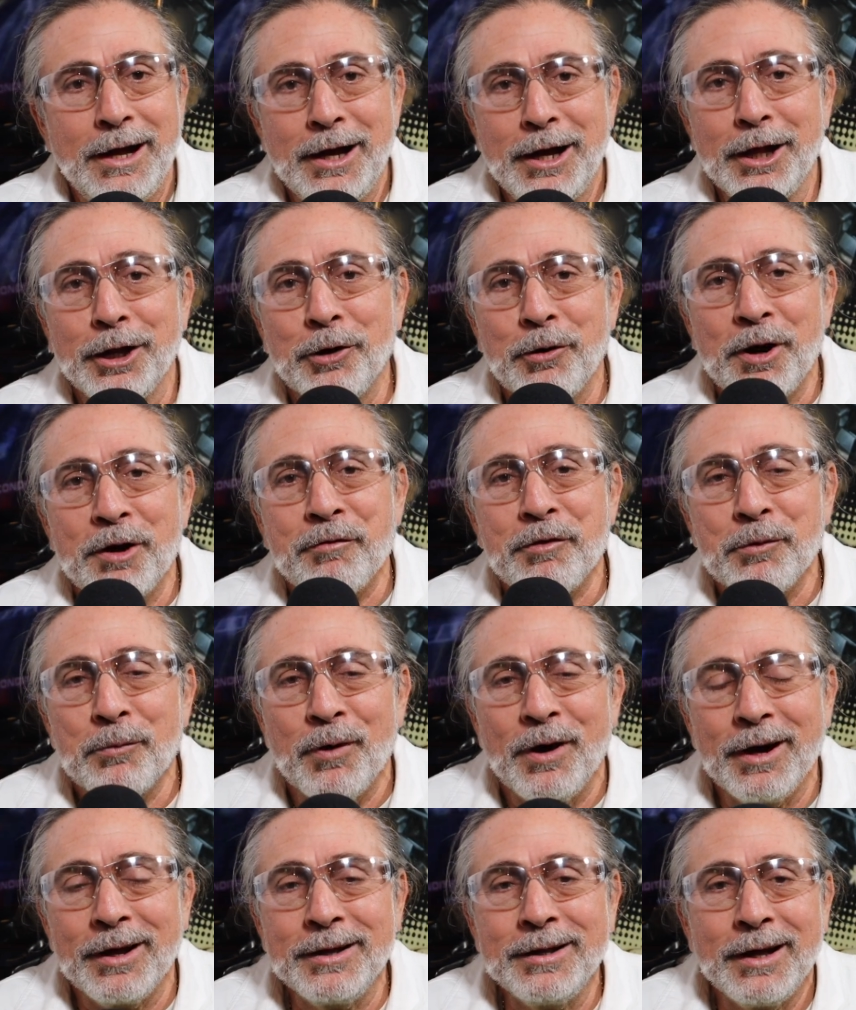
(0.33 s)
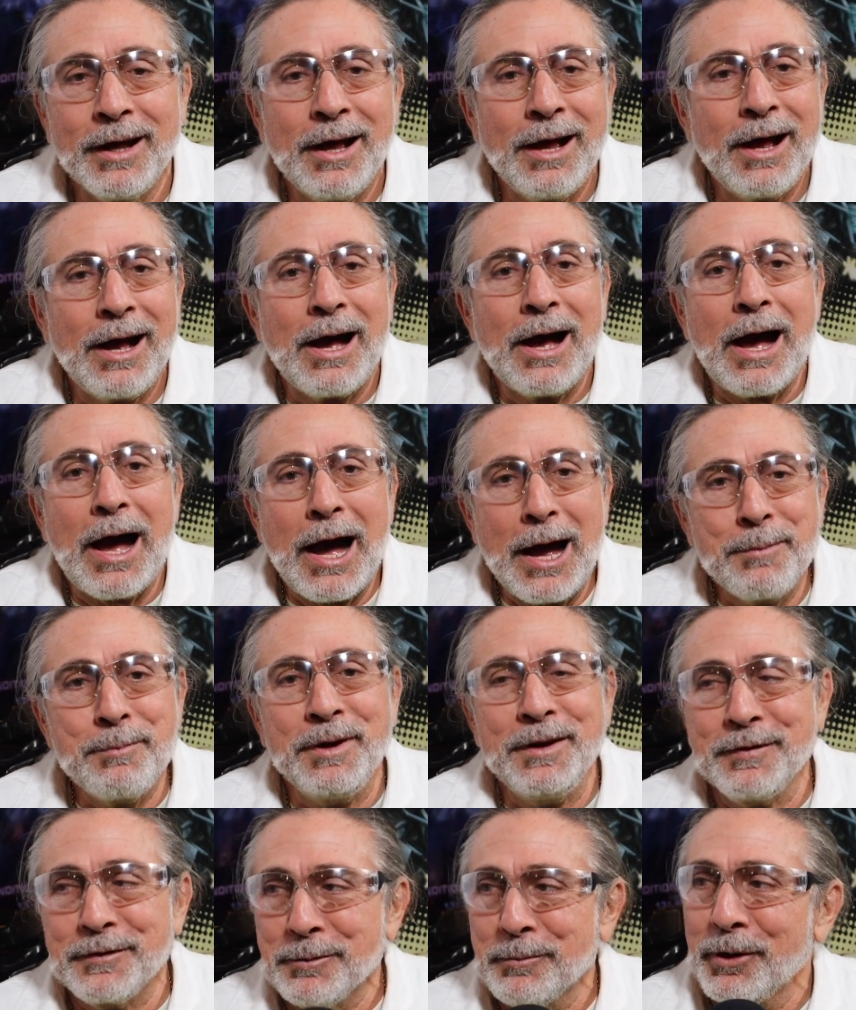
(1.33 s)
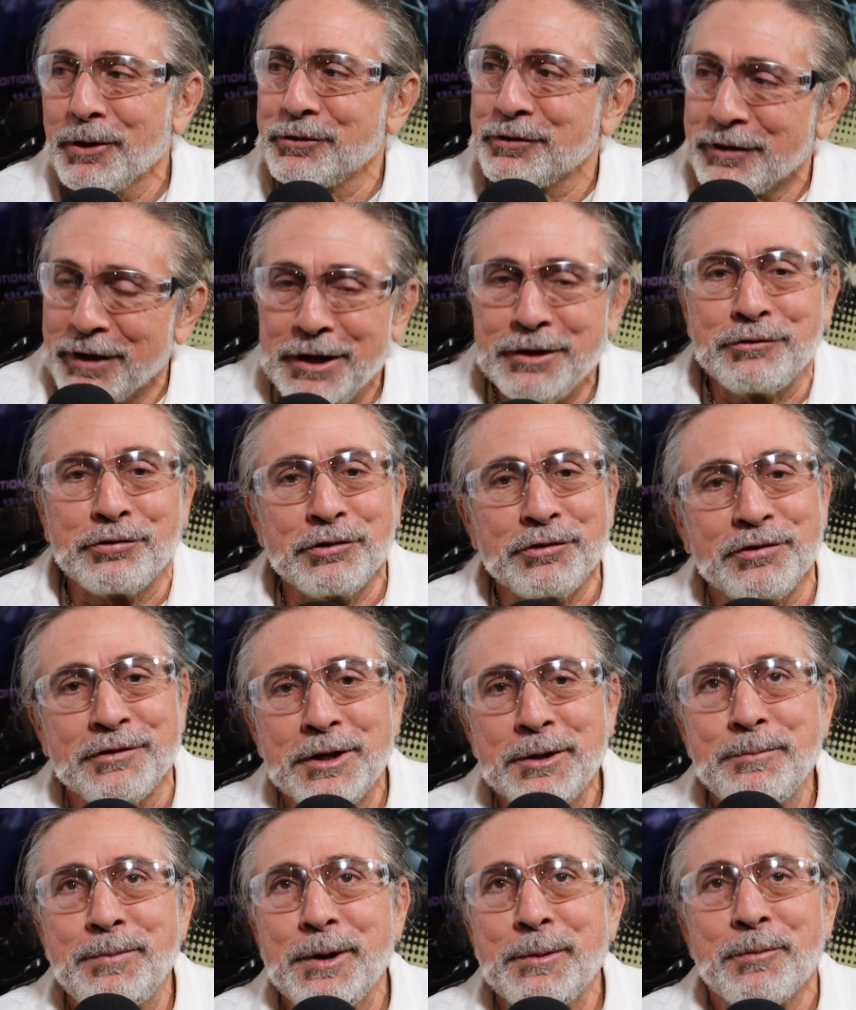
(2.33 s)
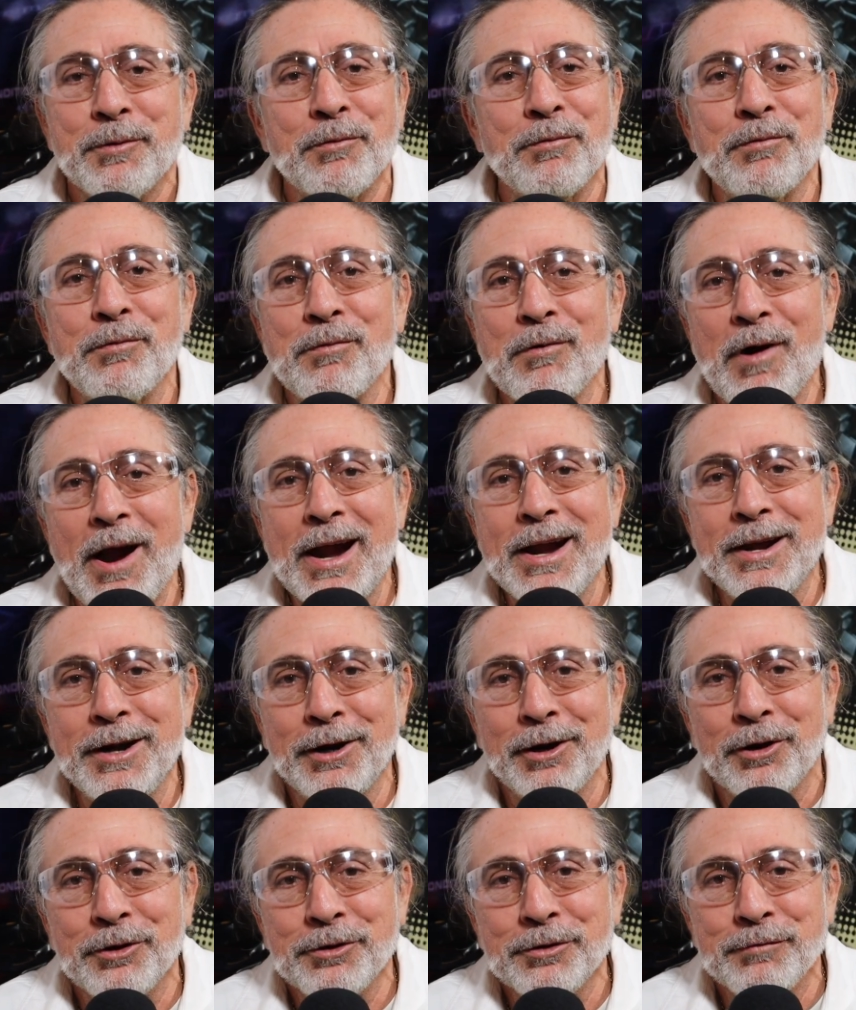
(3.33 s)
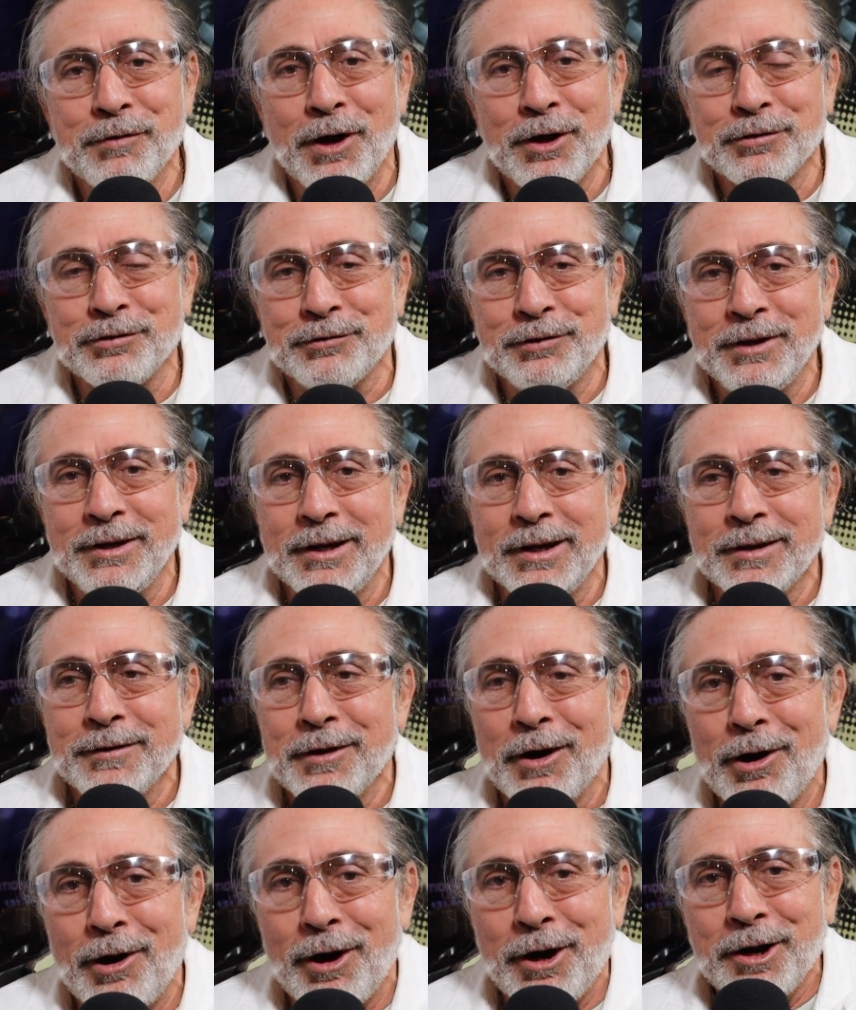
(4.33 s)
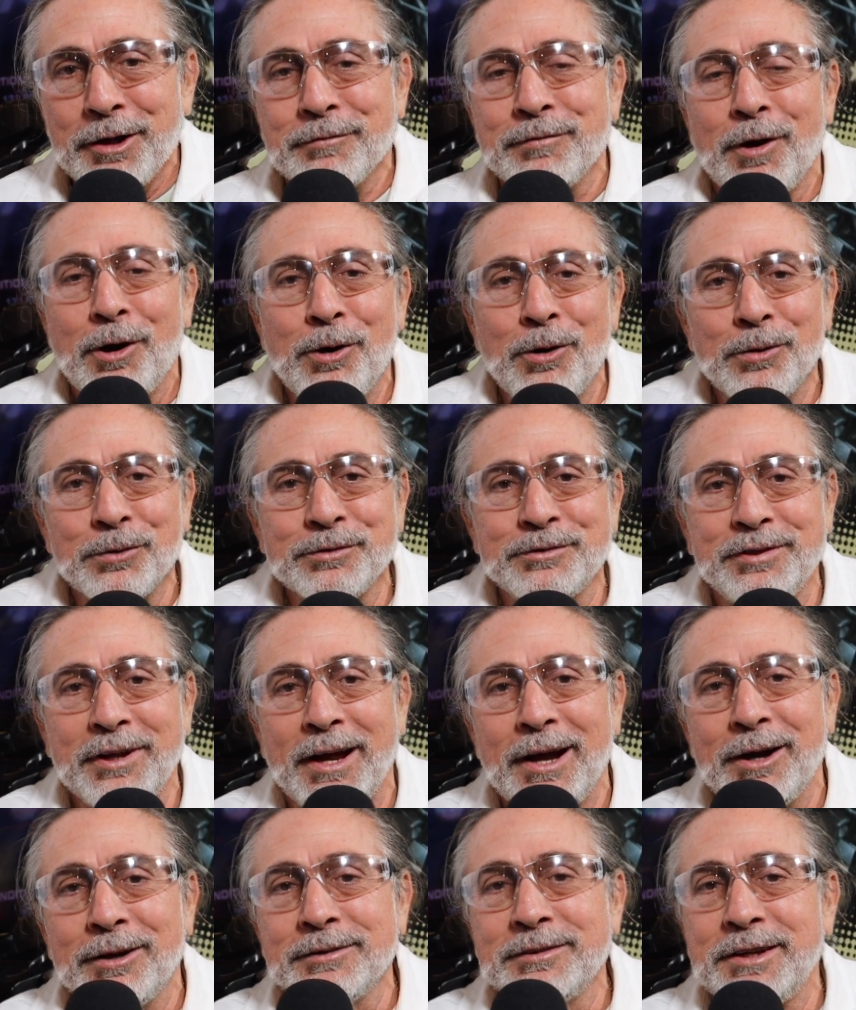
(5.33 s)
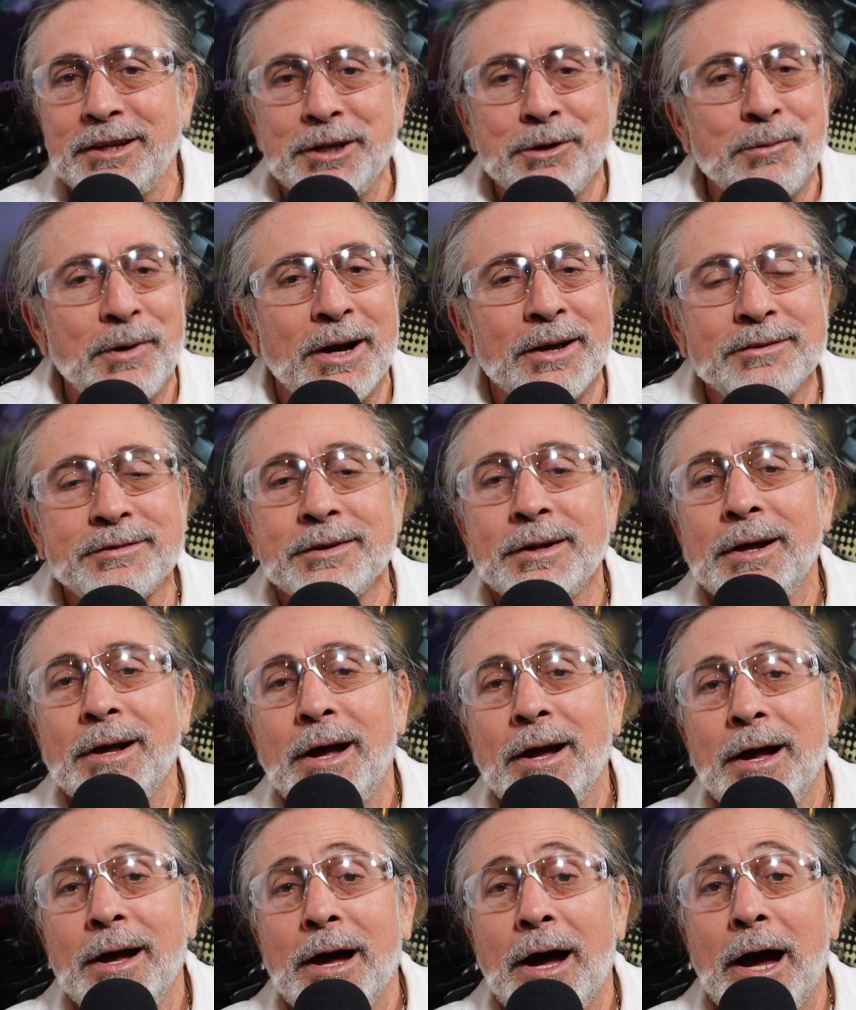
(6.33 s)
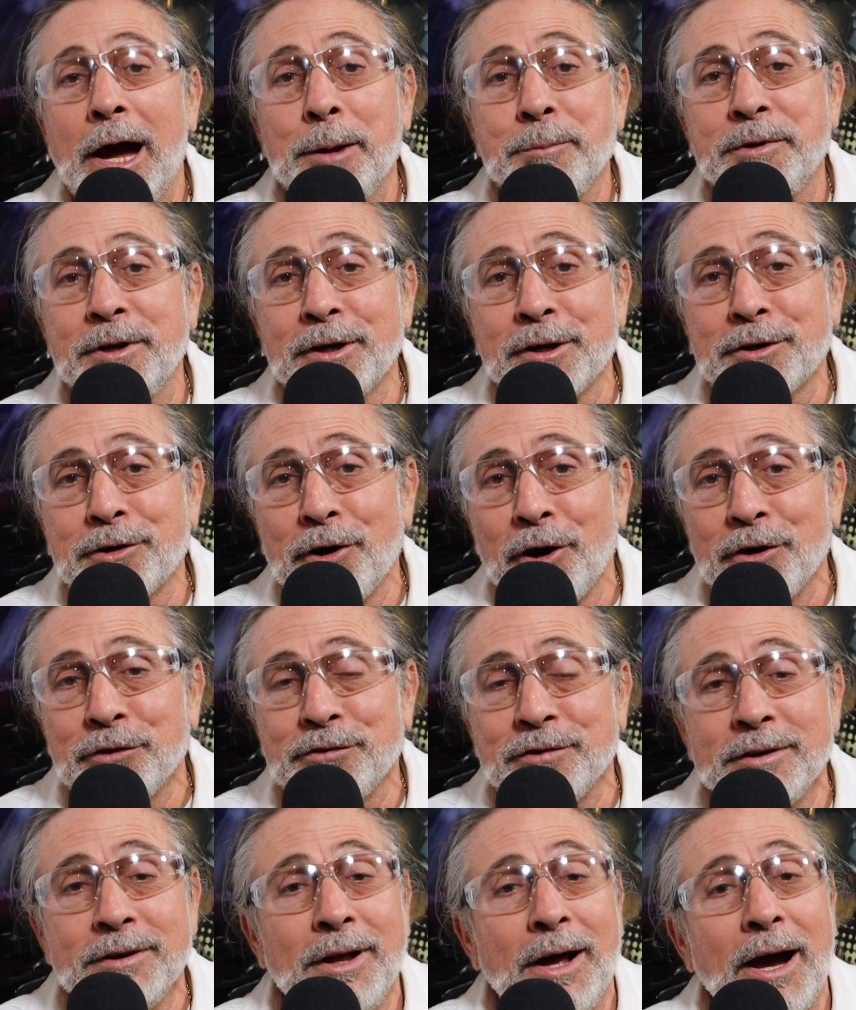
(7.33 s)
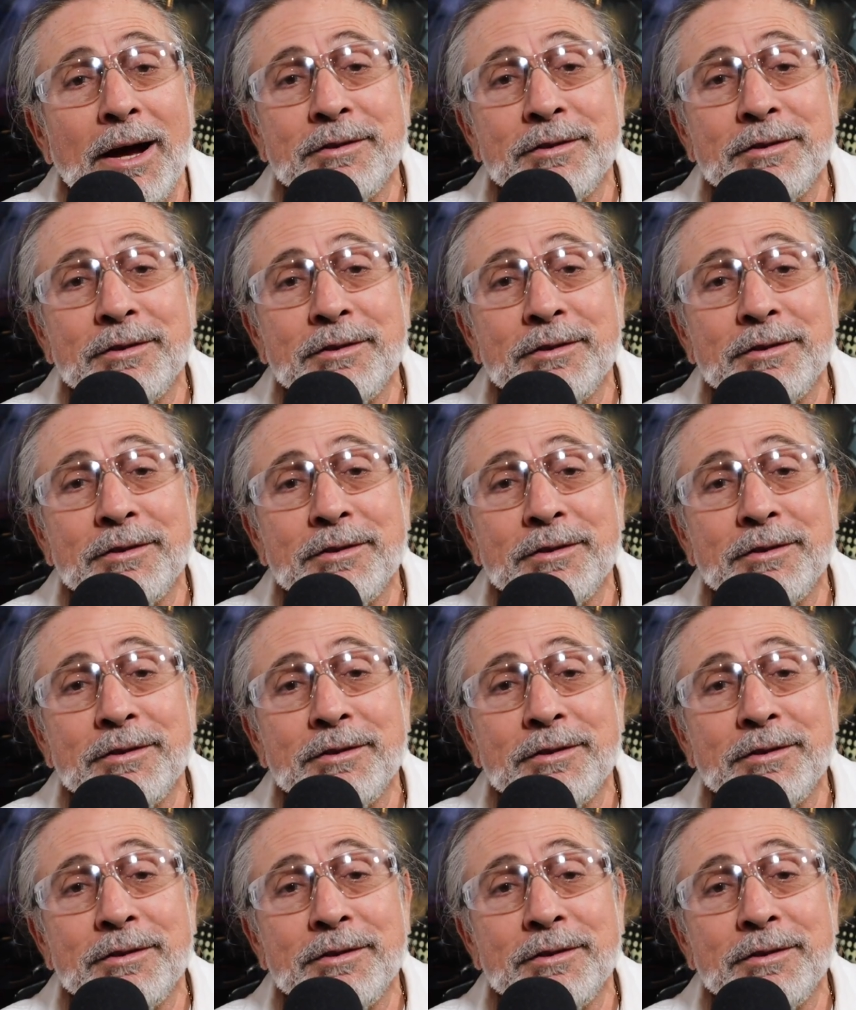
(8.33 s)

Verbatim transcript: Hello everyone. I meet the most interesting people right here on Duval Street in the heart of Old Town Key West. I'm Kit Carson.